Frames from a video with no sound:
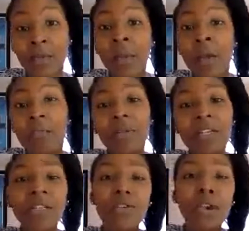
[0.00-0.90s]
Please
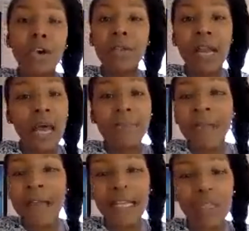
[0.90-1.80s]
know that I'm not
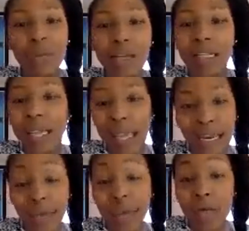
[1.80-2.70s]
expecting
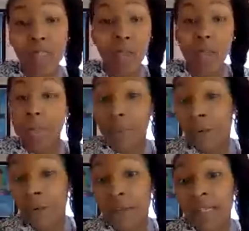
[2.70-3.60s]
anyone to be
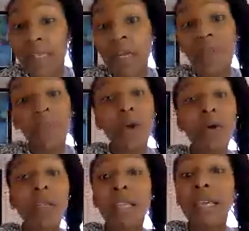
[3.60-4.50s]
perfect. The only
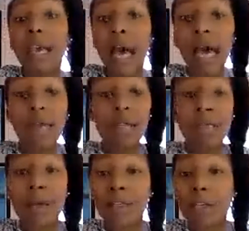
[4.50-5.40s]
thing I'm
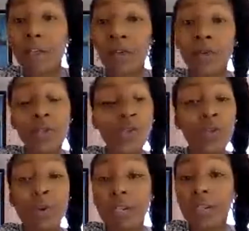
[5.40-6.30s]
expecting you to
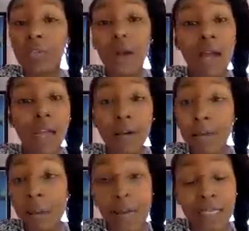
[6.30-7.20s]
do is try your
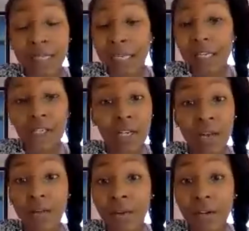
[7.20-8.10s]
best each and
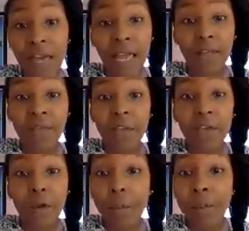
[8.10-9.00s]
every day.
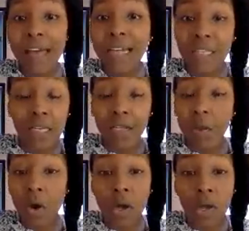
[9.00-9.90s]
Your best is
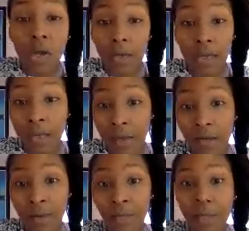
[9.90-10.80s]
all you can give.
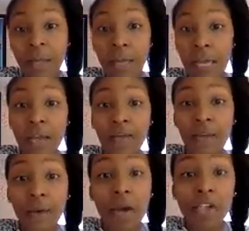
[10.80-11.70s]
And if you
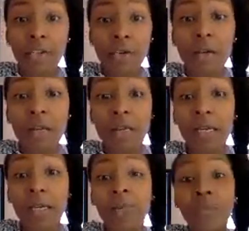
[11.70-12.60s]
are struggling,
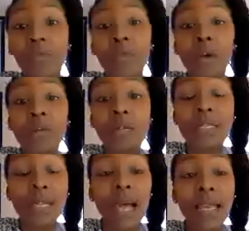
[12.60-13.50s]
don't be
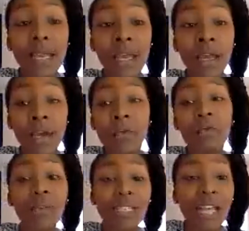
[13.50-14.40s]
silent.
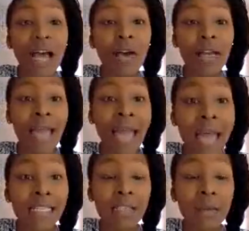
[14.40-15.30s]
Reach out and ask
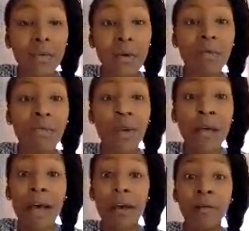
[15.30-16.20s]
someone for
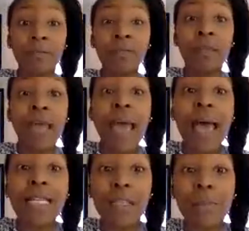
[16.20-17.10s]
help.
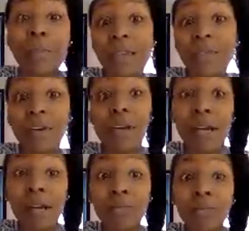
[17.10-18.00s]
Ask me for help.
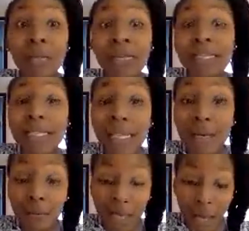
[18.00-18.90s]
Send
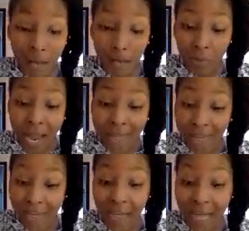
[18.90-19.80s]
me a private
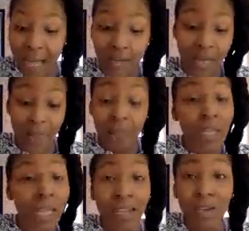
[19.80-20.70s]
comment in
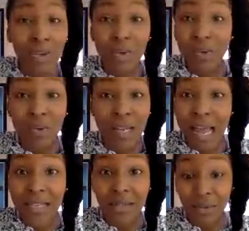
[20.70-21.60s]
the Google
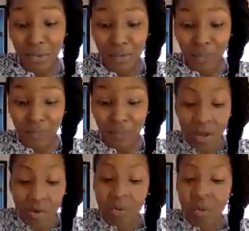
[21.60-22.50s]
Classroom.
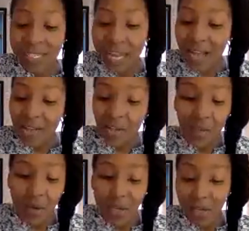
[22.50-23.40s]
Reach out to one
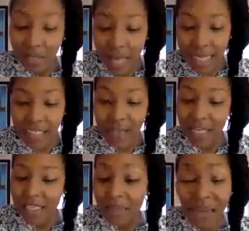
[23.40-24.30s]
of your classmates
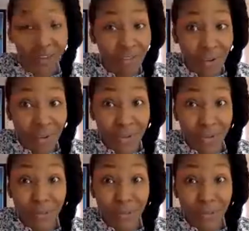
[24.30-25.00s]
by phone.